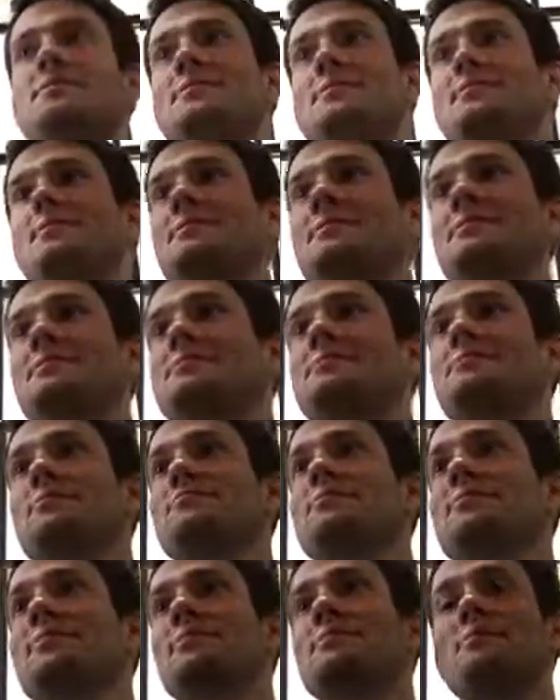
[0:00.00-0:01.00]
Jihyun, you
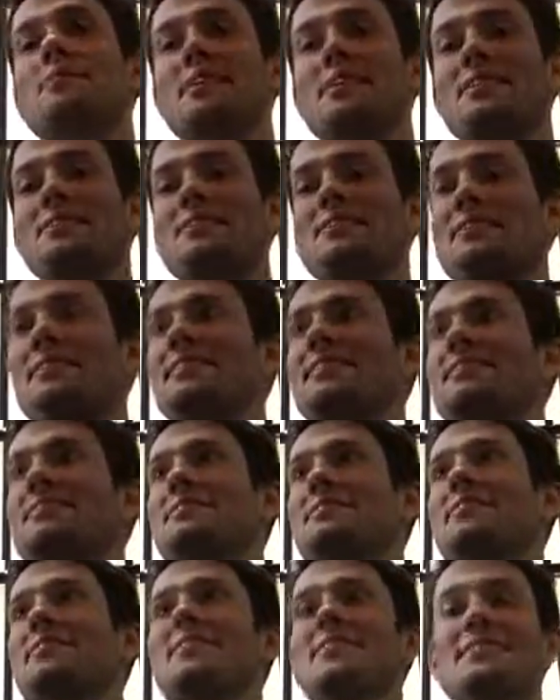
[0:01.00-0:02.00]
were very quiet today,
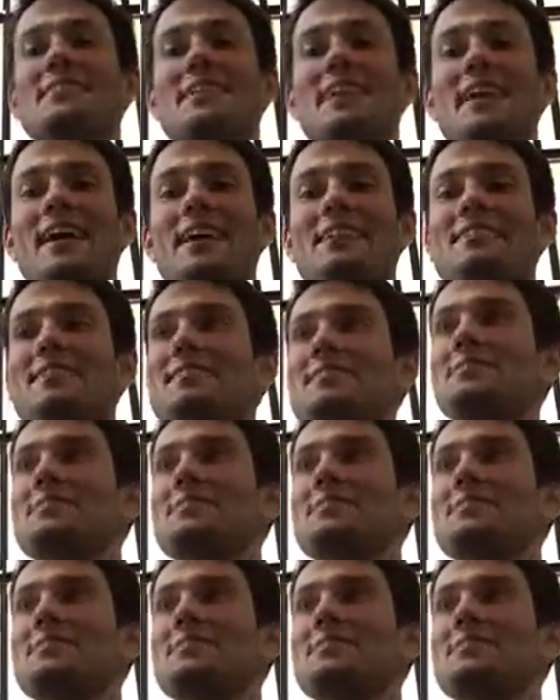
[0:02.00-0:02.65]
so I didn't catch